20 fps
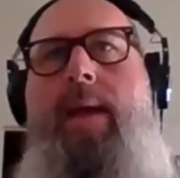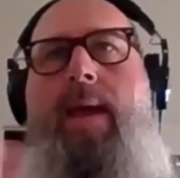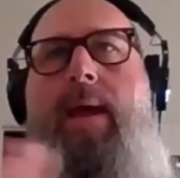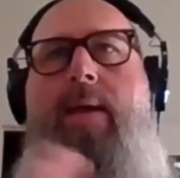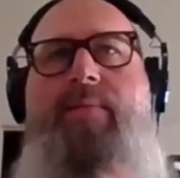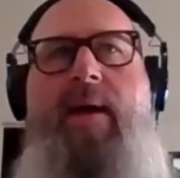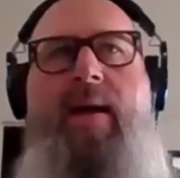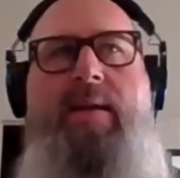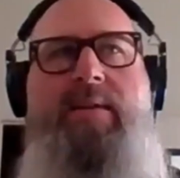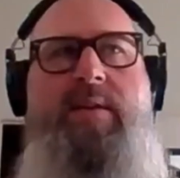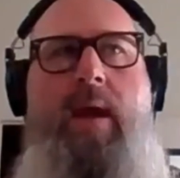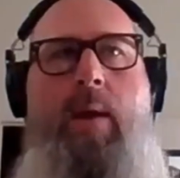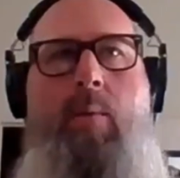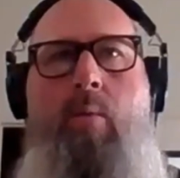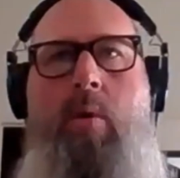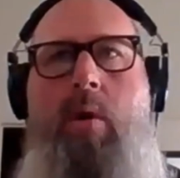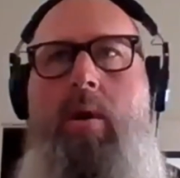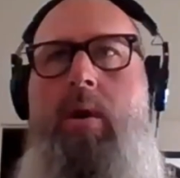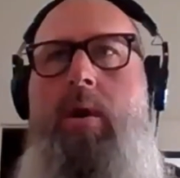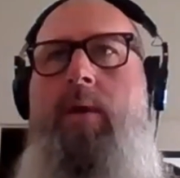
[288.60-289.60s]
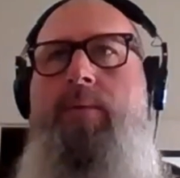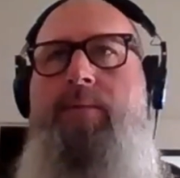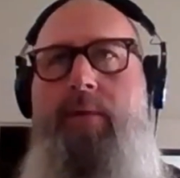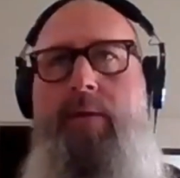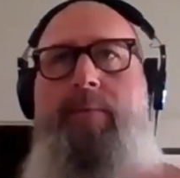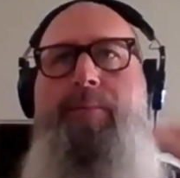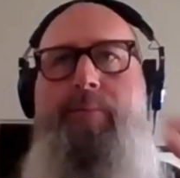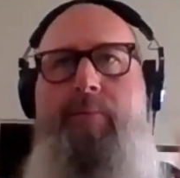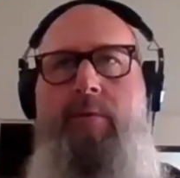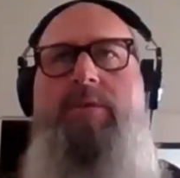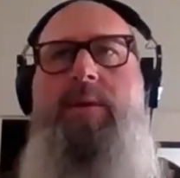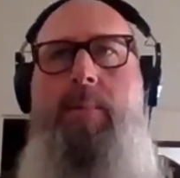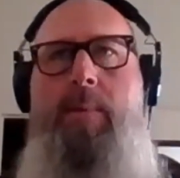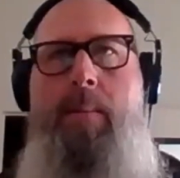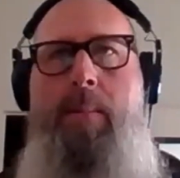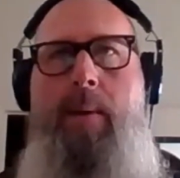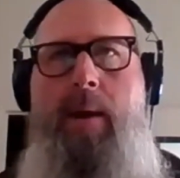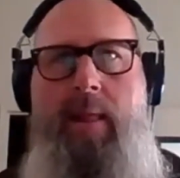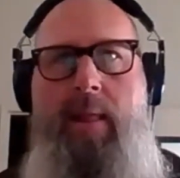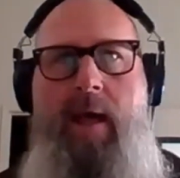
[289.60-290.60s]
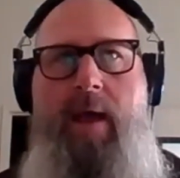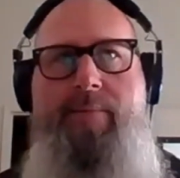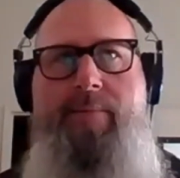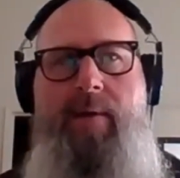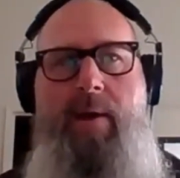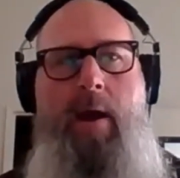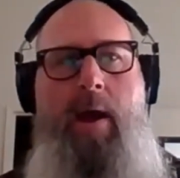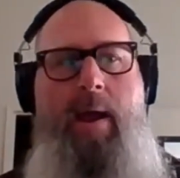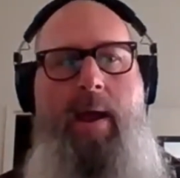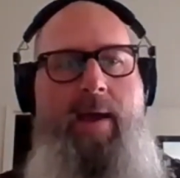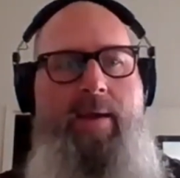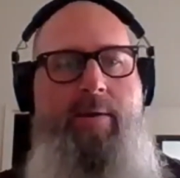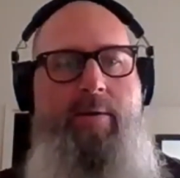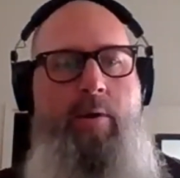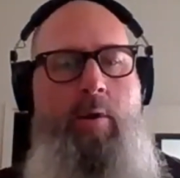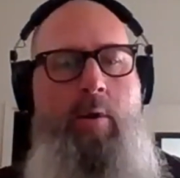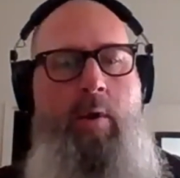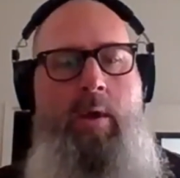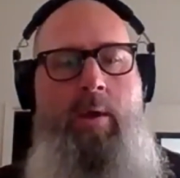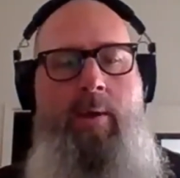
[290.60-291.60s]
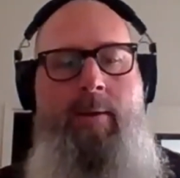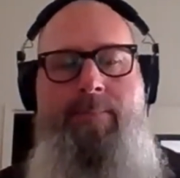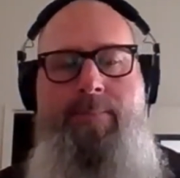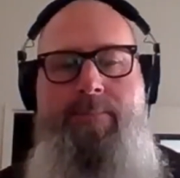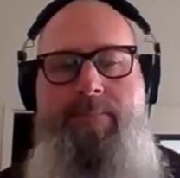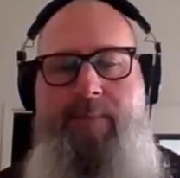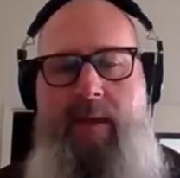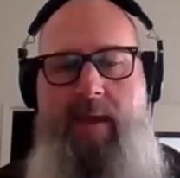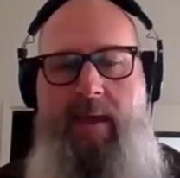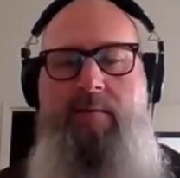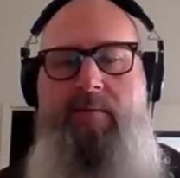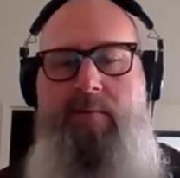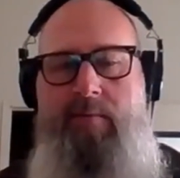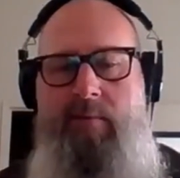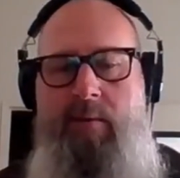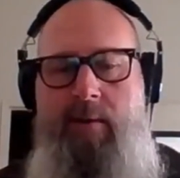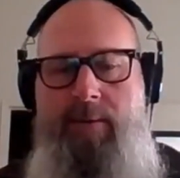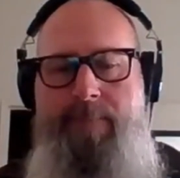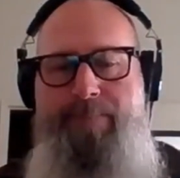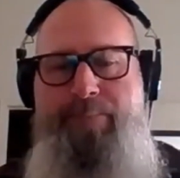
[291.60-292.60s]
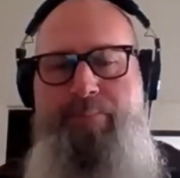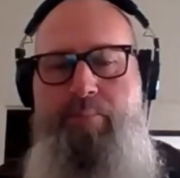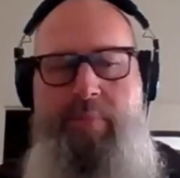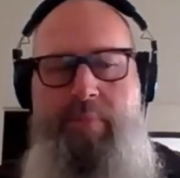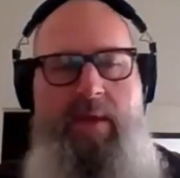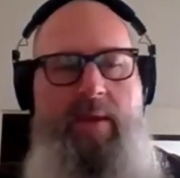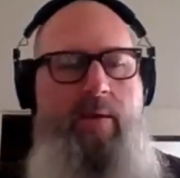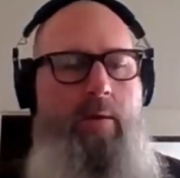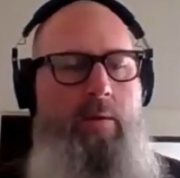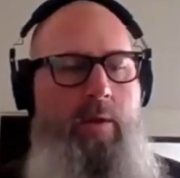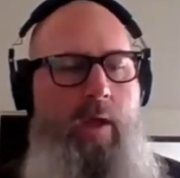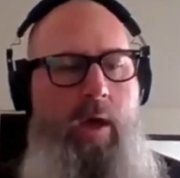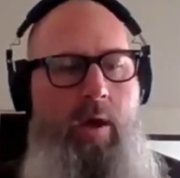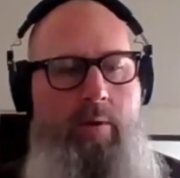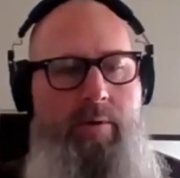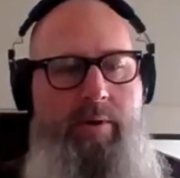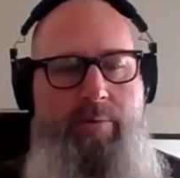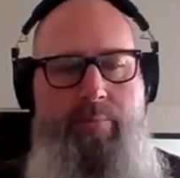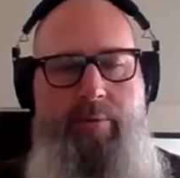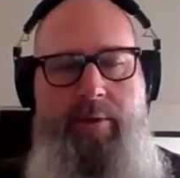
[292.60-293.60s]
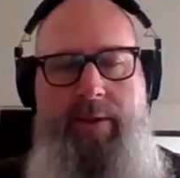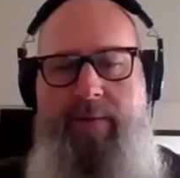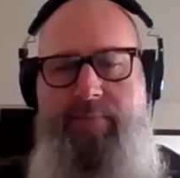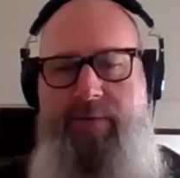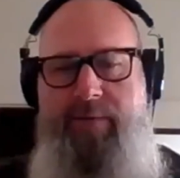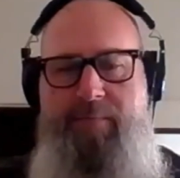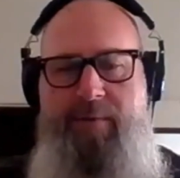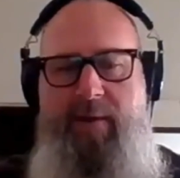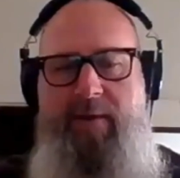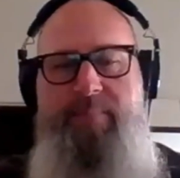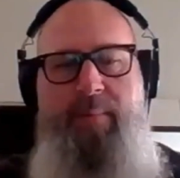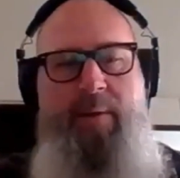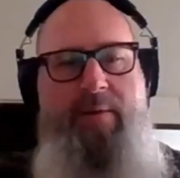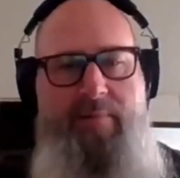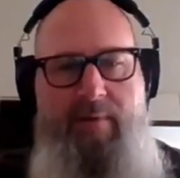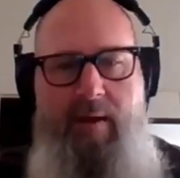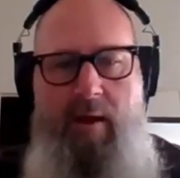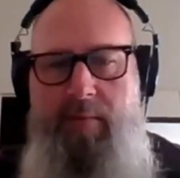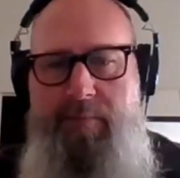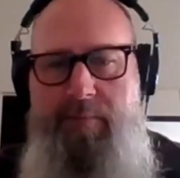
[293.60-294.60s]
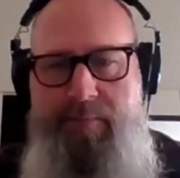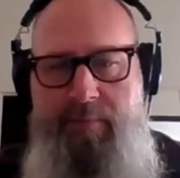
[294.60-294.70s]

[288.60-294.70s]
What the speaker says: that time where for the first time in my life, I had to face being alone and really have to face myself